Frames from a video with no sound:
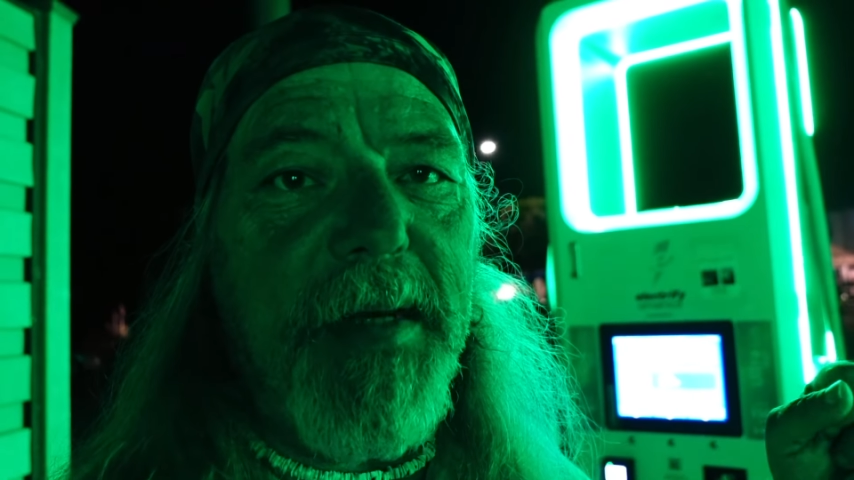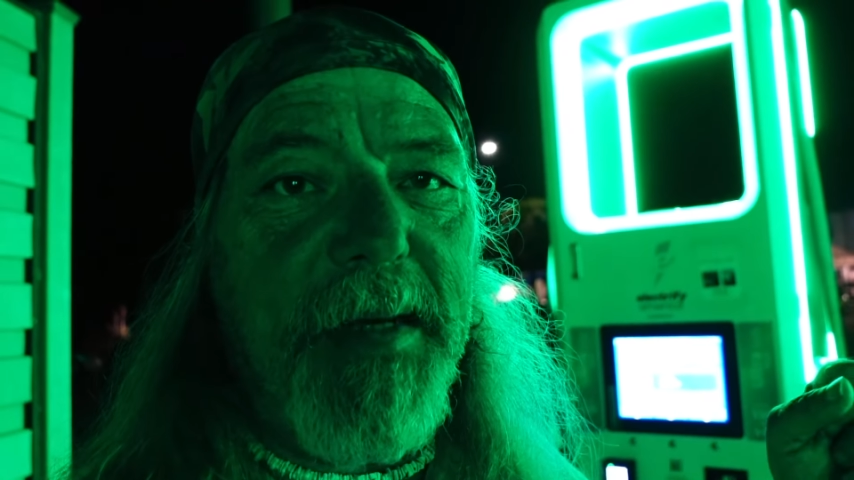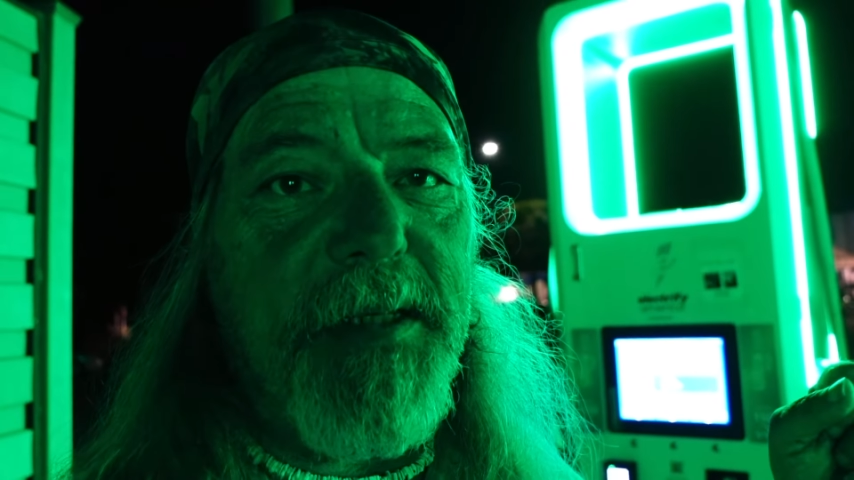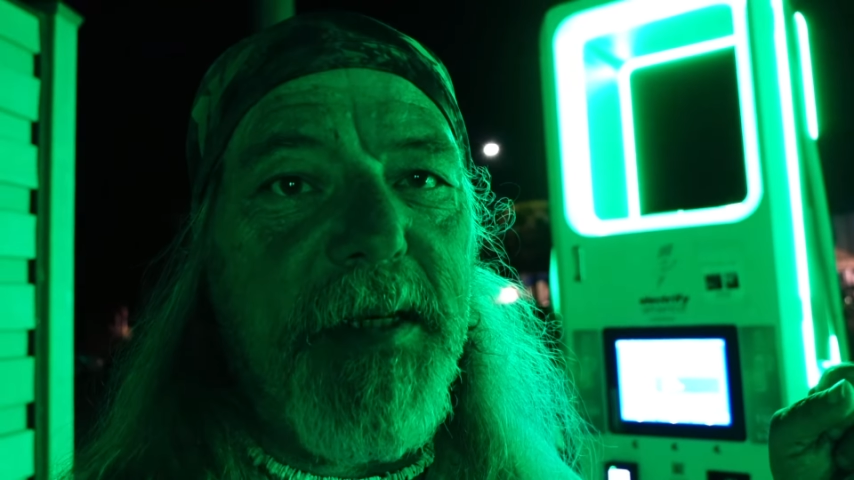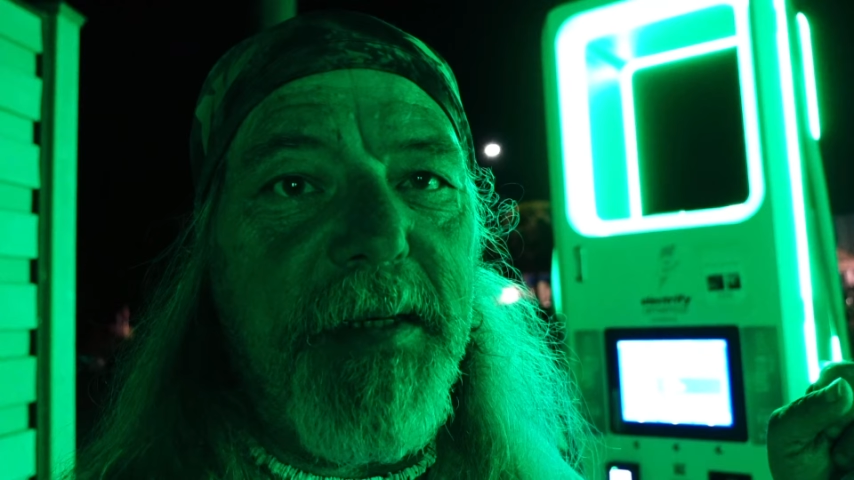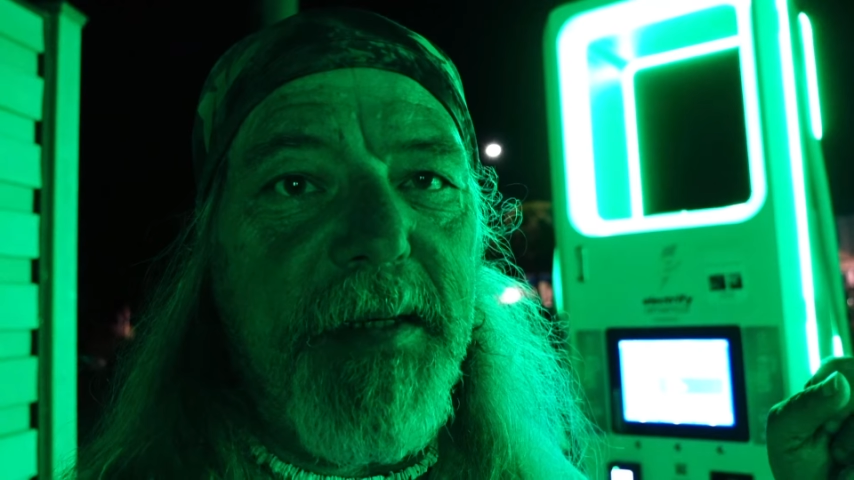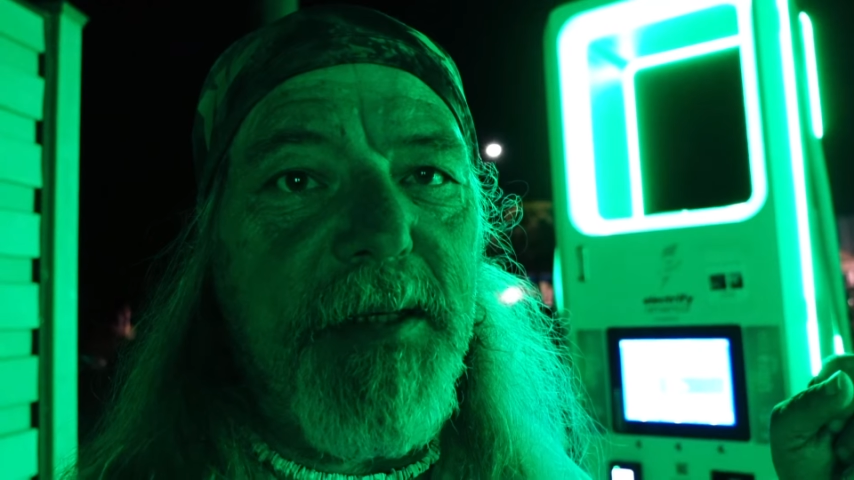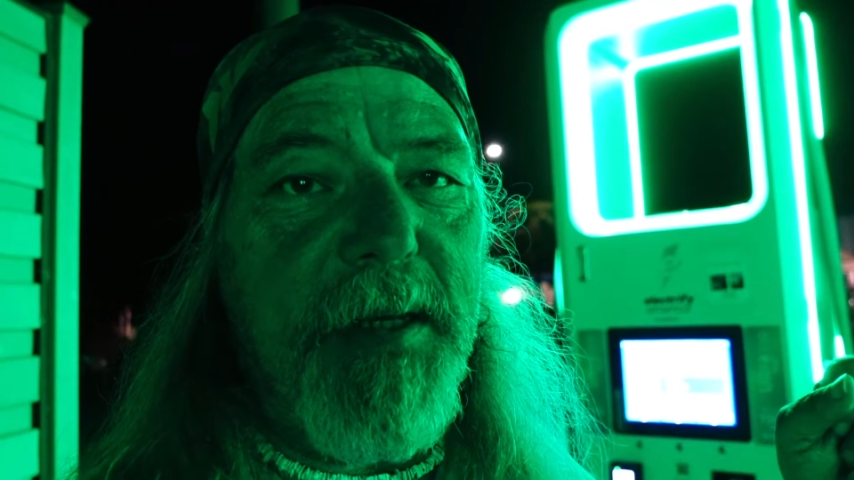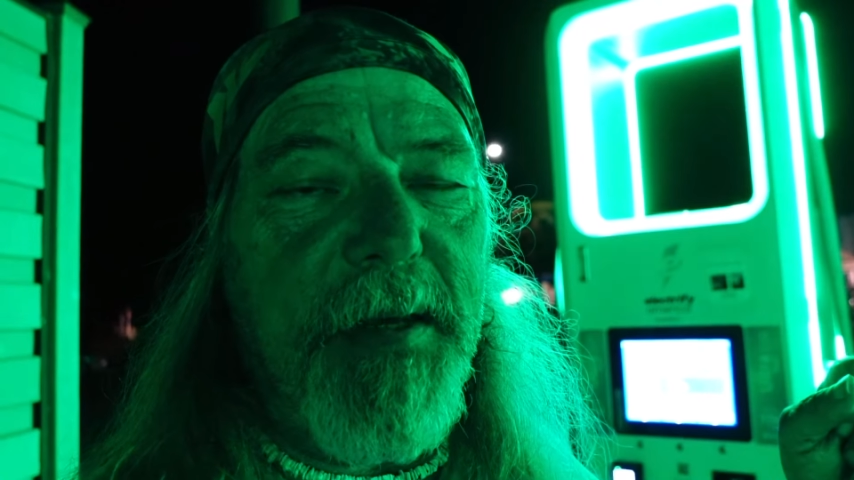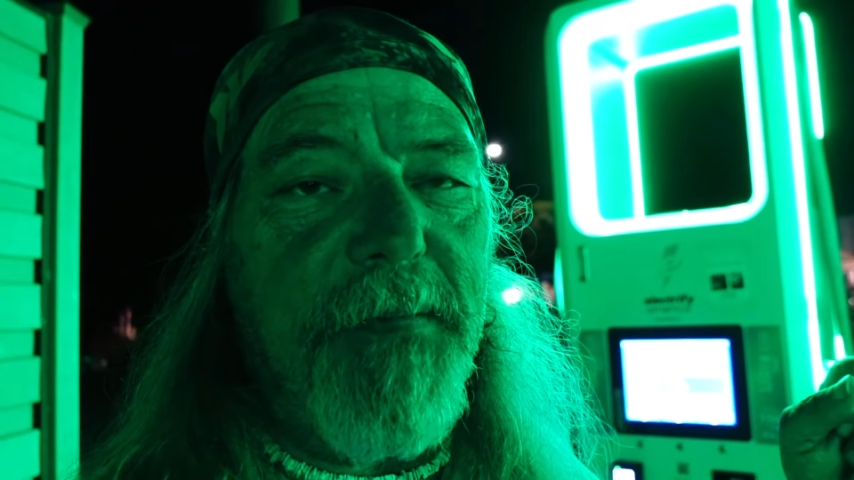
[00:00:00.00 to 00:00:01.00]
next to
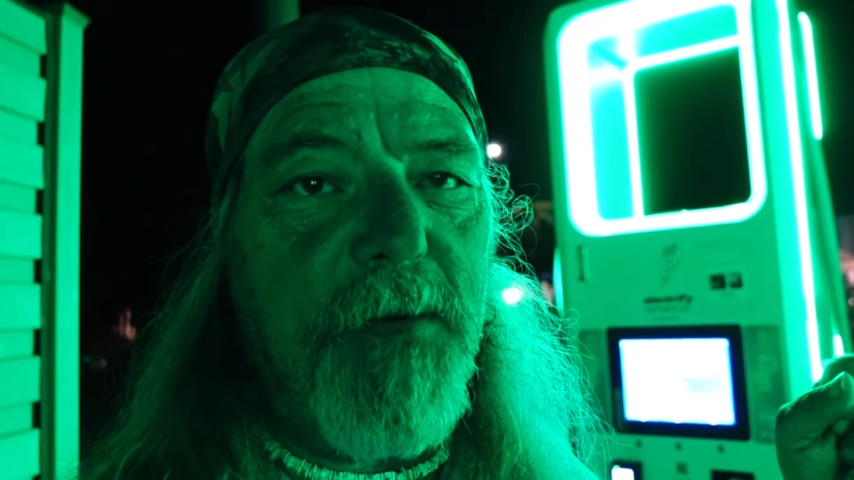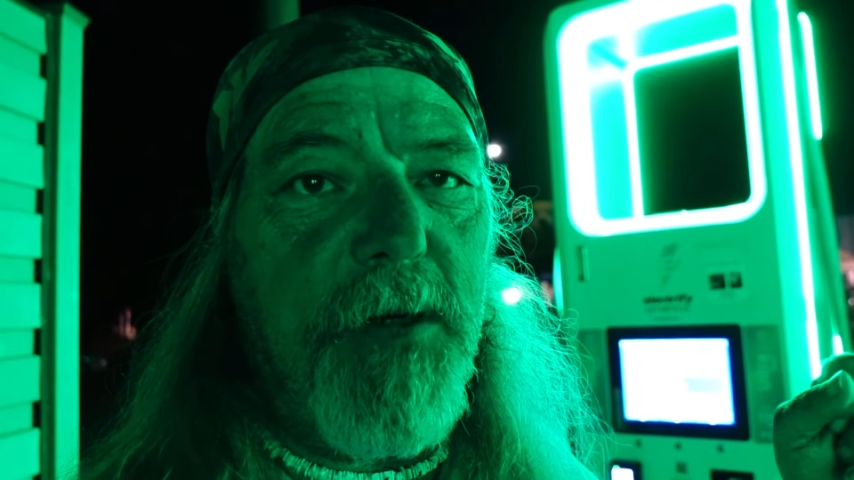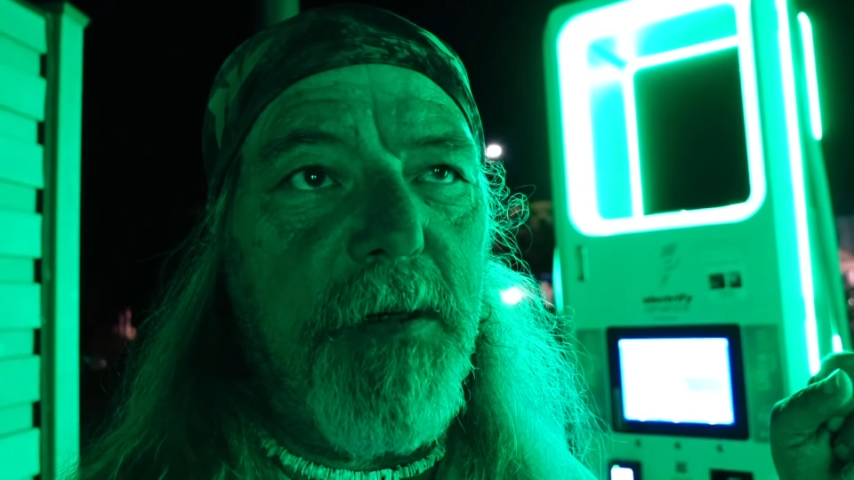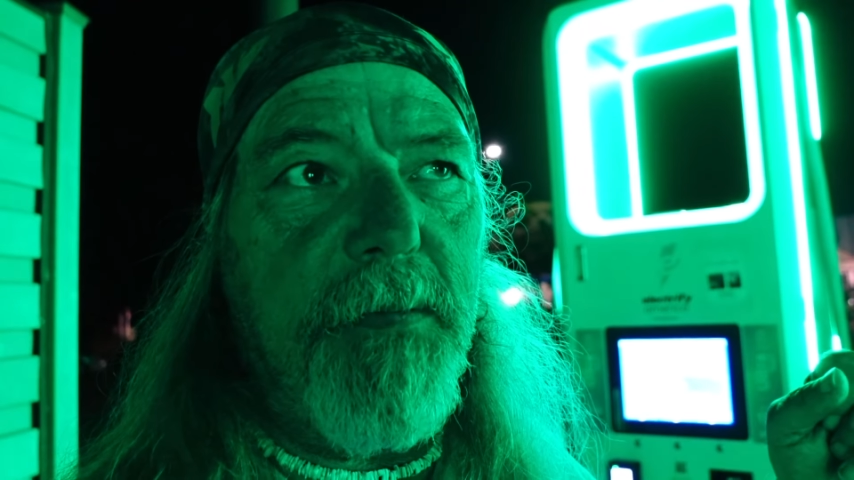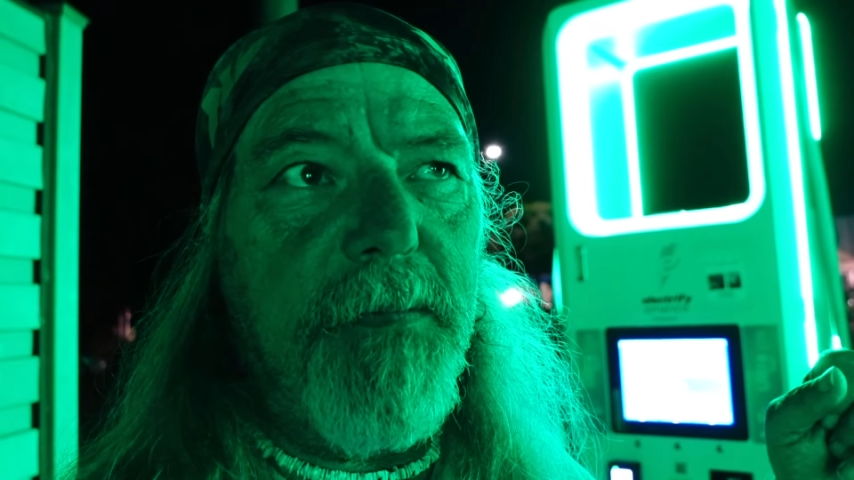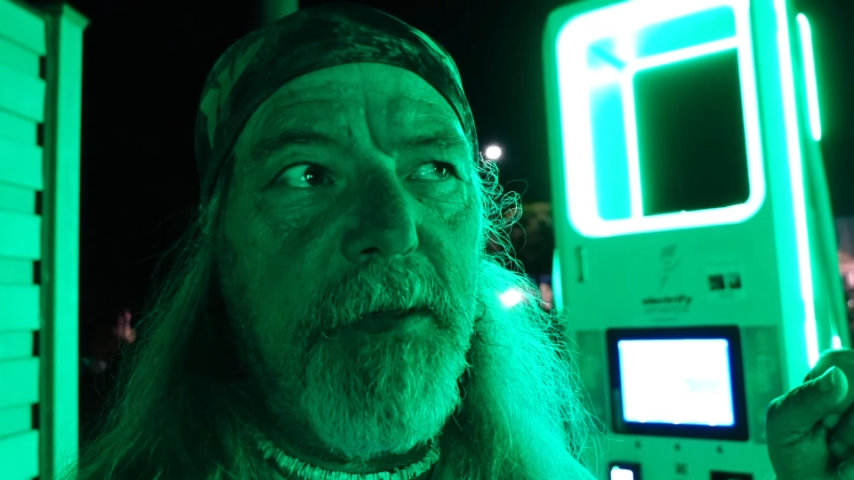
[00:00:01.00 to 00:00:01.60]
Disney for